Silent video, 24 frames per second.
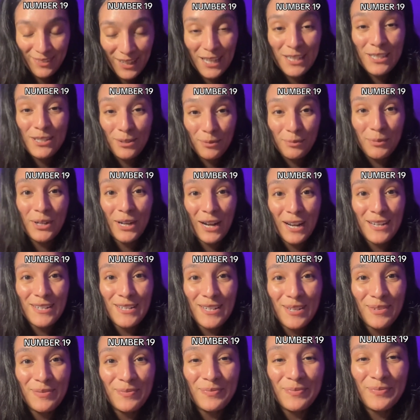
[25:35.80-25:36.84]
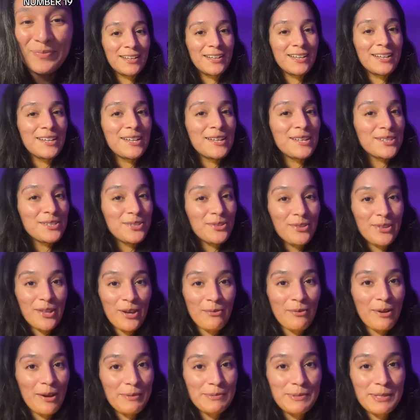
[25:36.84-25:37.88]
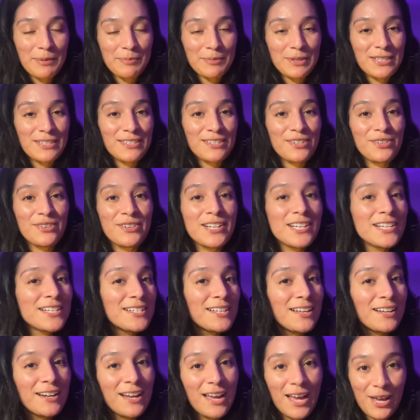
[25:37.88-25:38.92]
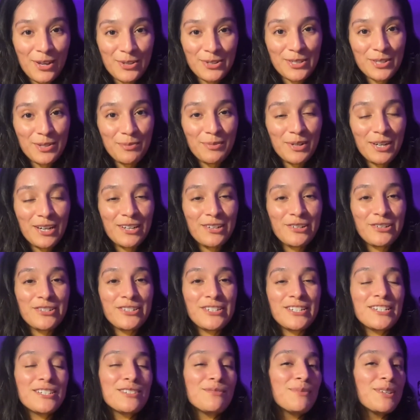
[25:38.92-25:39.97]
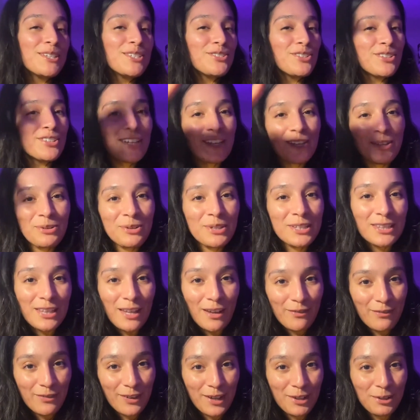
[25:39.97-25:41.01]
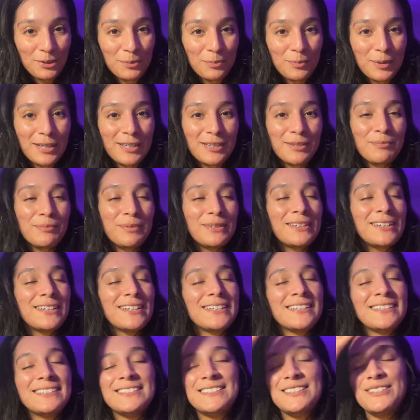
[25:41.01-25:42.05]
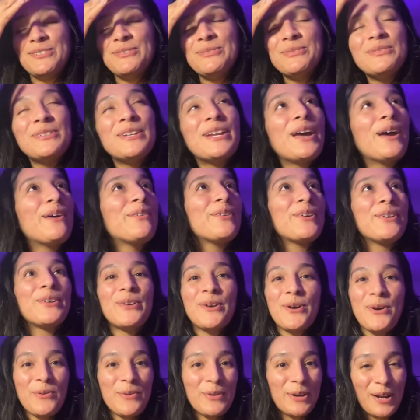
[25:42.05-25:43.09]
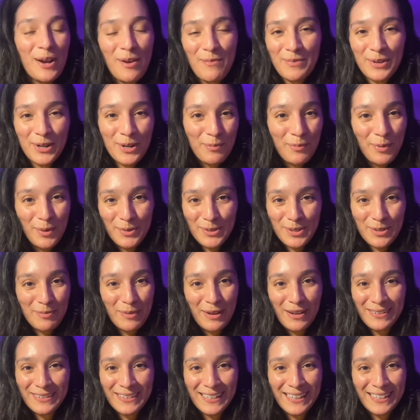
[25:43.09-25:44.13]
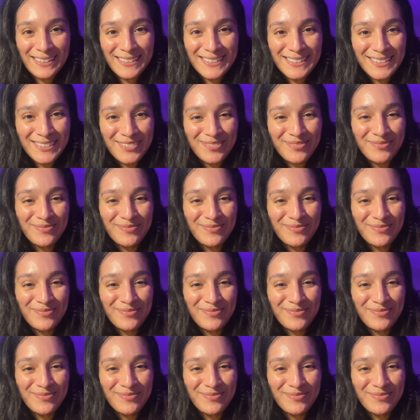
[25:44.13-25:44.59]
number 19. So that wraps up the series on house number energies. Make sure that you hit that follow button because you never know what I'm going to post about next.